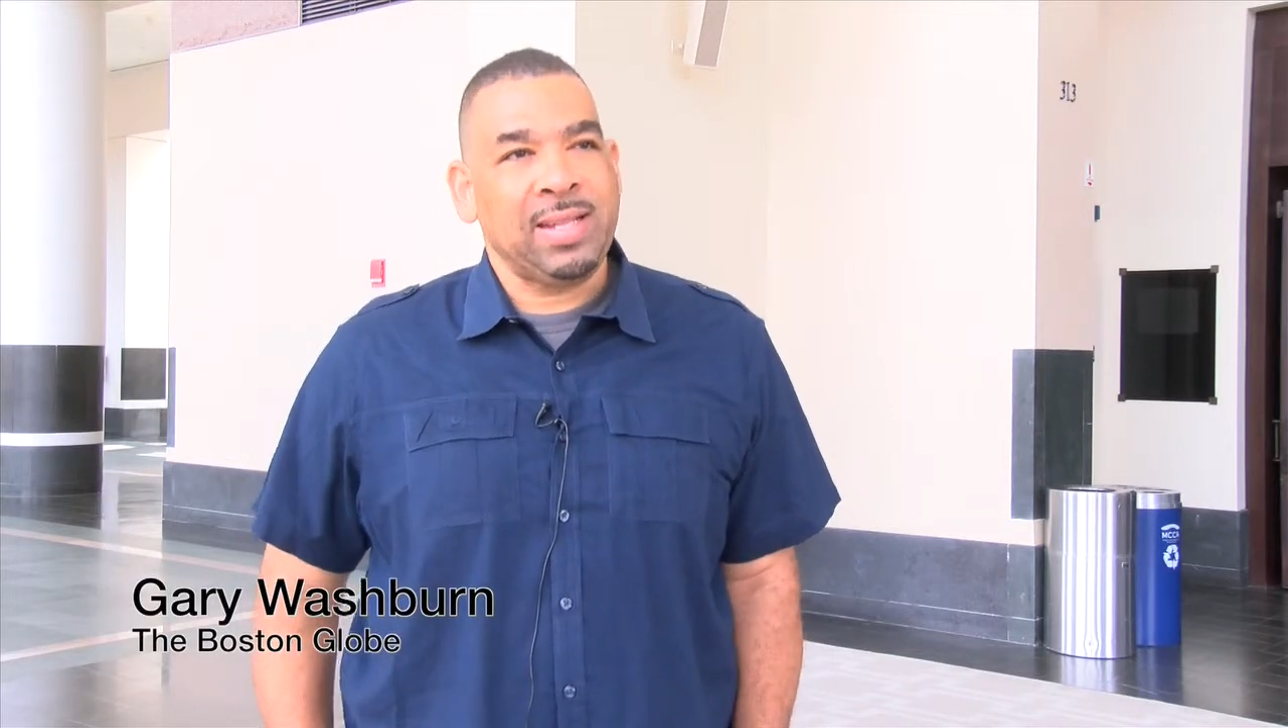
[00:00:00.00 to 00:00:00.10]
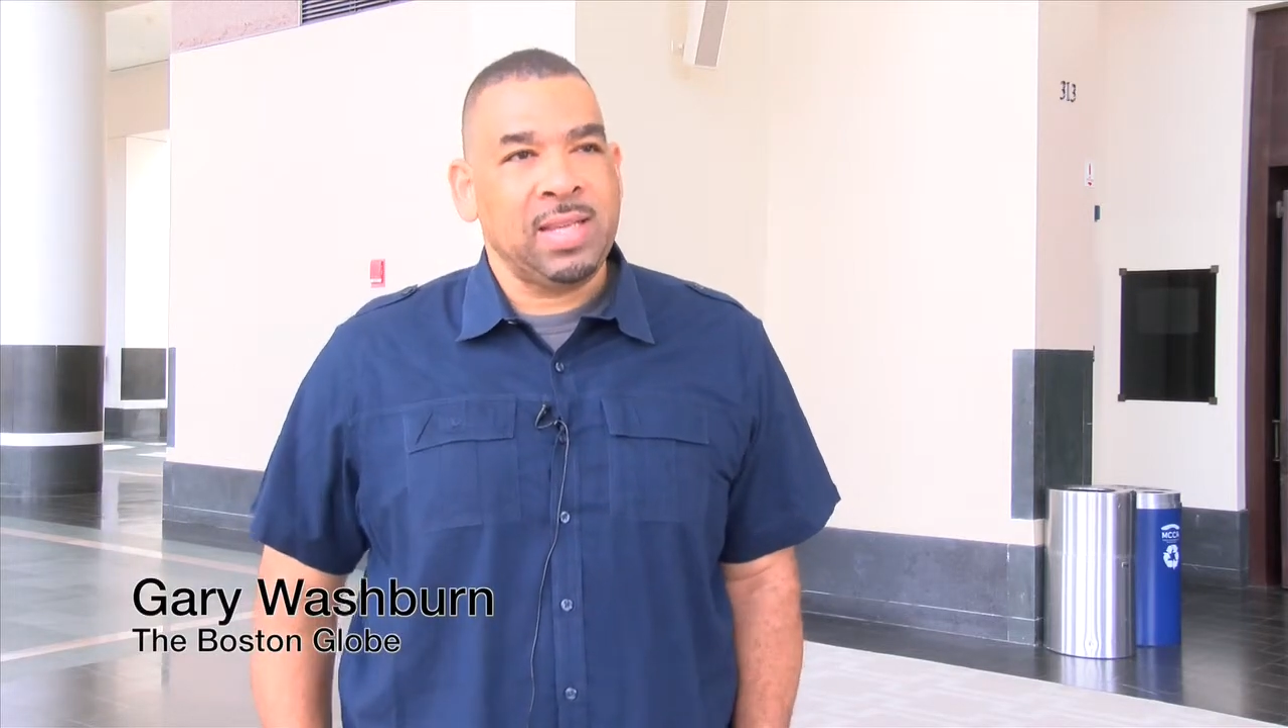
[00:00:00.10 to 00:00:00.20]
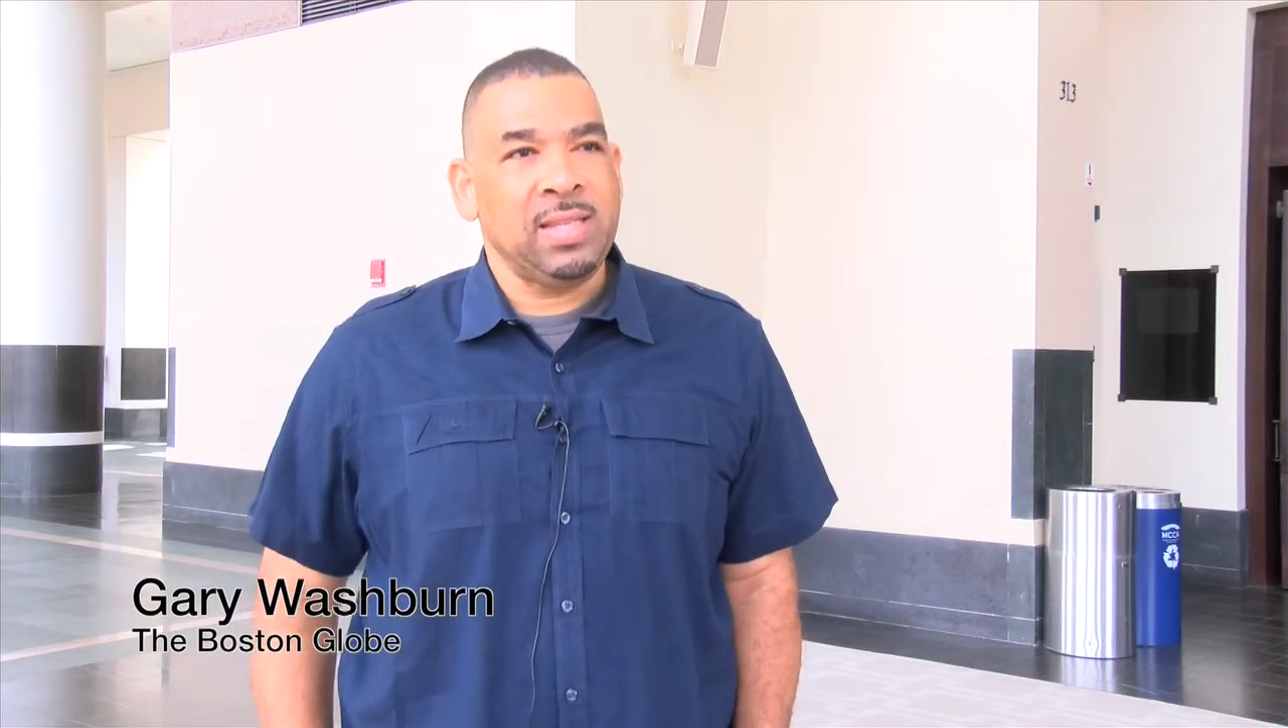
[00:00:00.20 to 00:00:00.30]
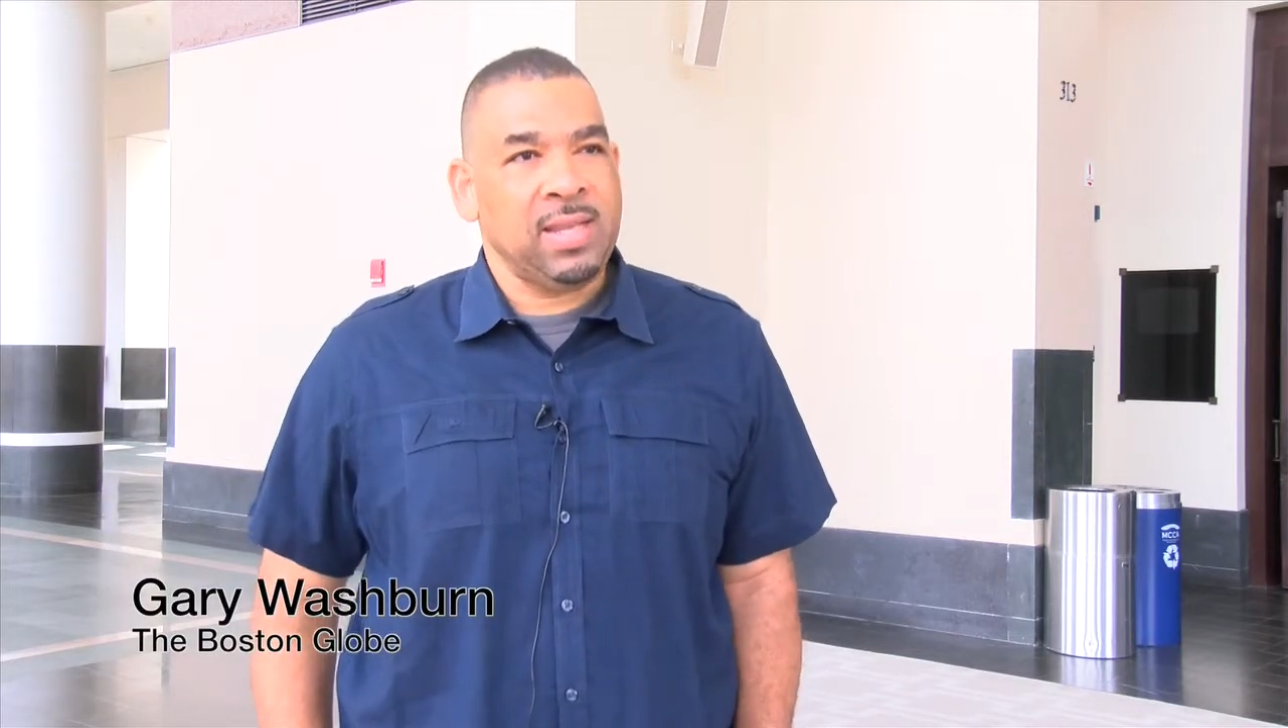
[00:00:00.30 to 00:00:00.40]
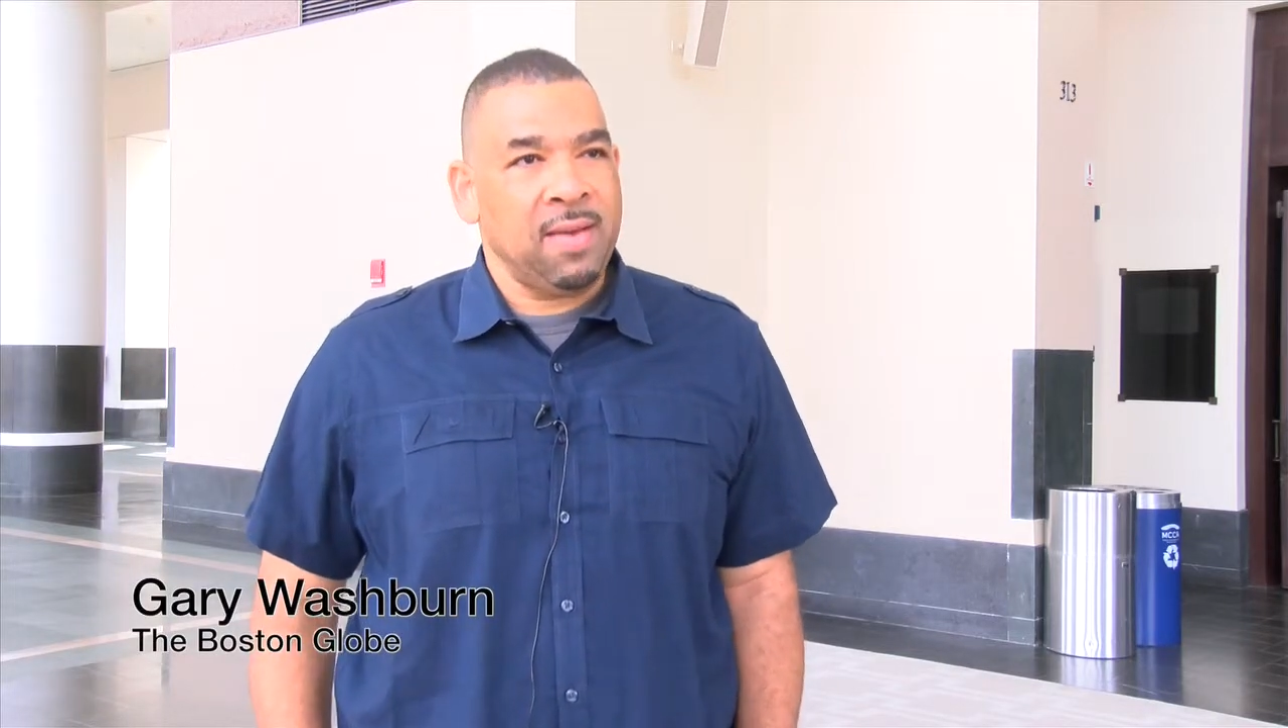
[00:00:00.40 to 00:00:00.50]

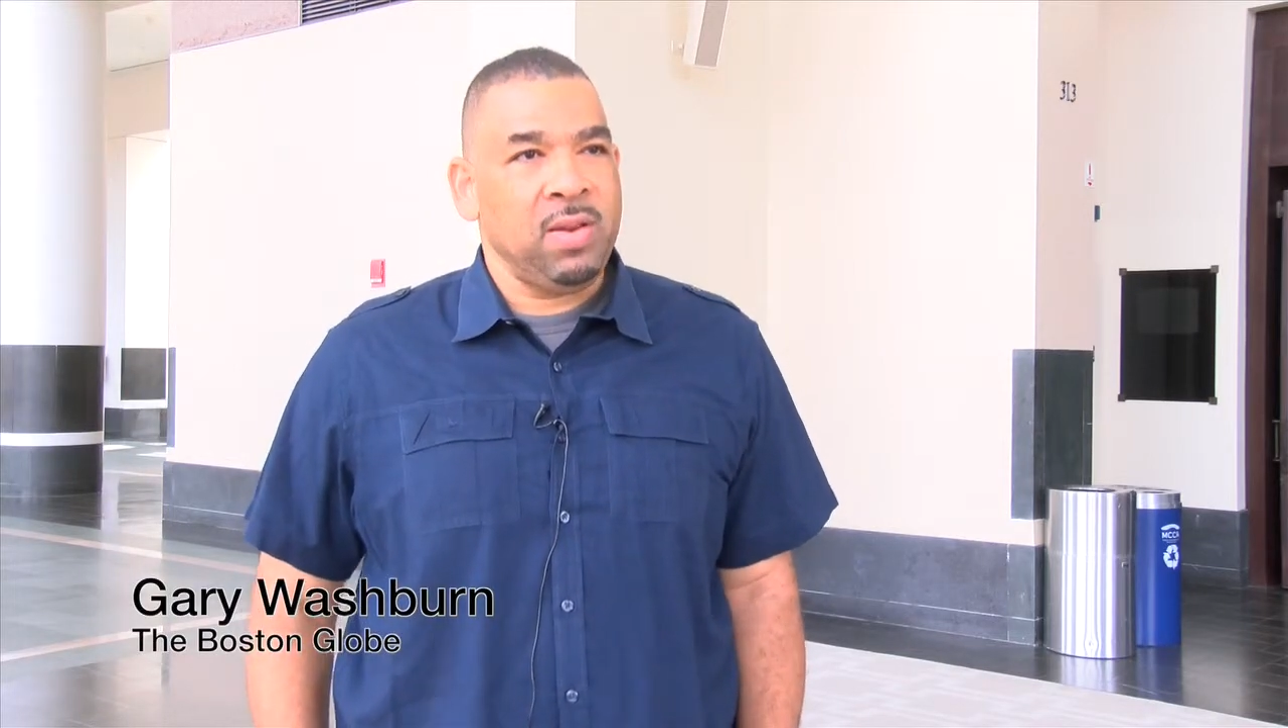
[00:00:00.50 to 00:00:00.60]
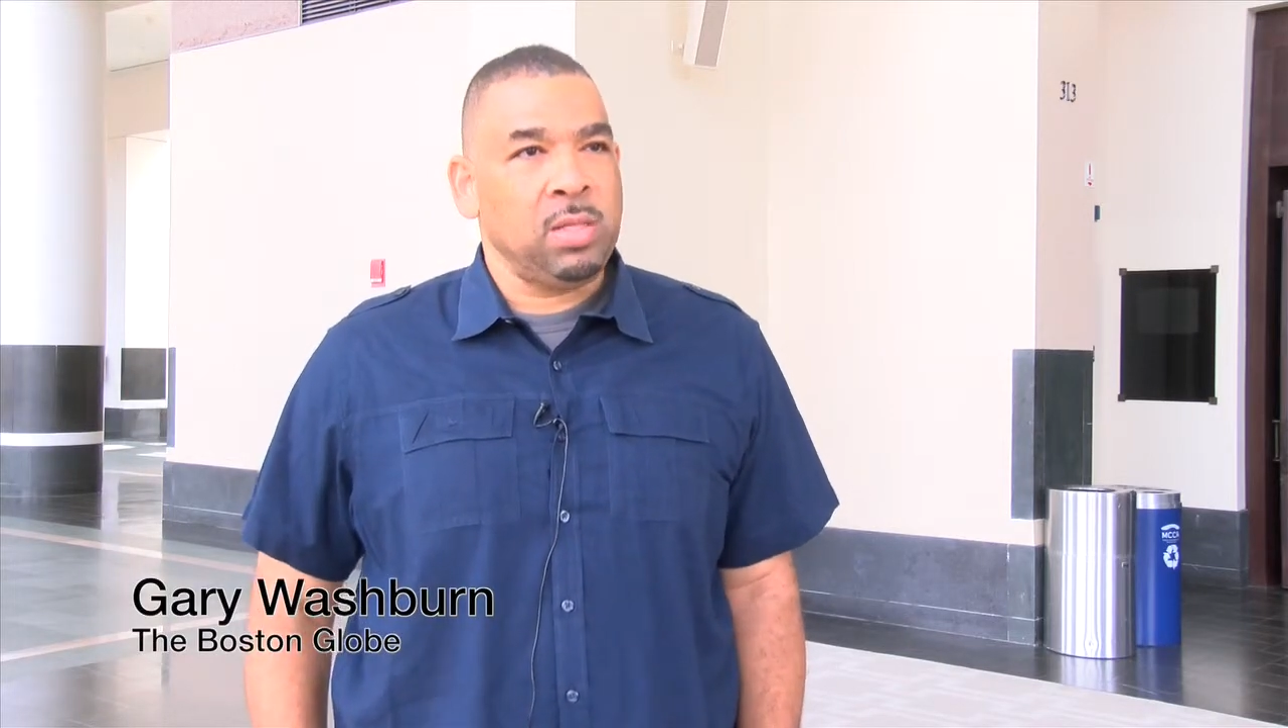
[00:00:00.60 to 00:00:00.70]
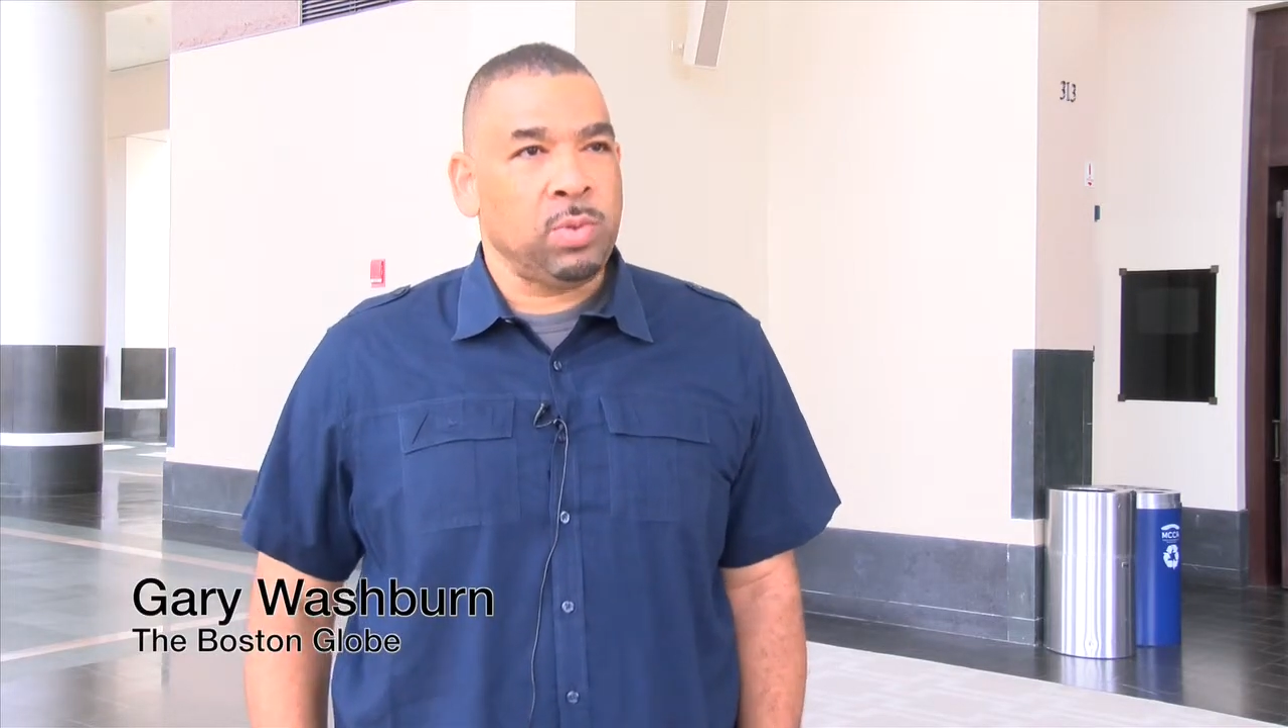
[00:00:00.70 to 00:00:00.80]
1970s